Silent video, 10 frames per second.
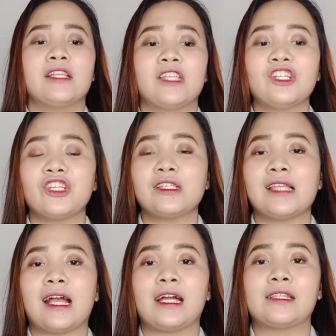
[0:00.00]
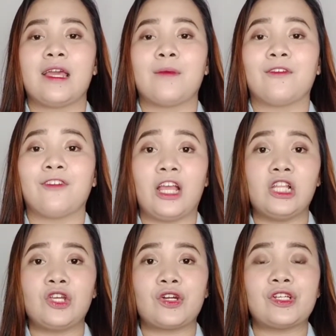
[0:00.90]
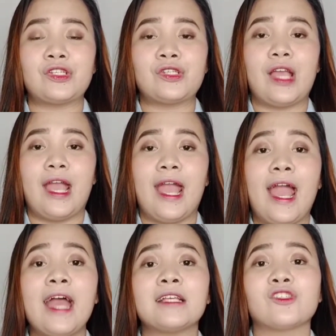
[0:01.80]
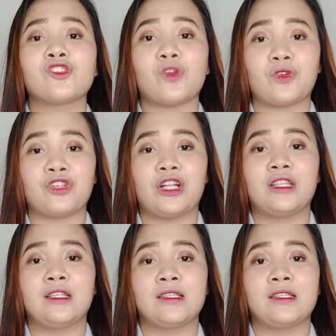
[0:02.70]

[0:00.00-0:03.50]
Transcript: such as academic failures and social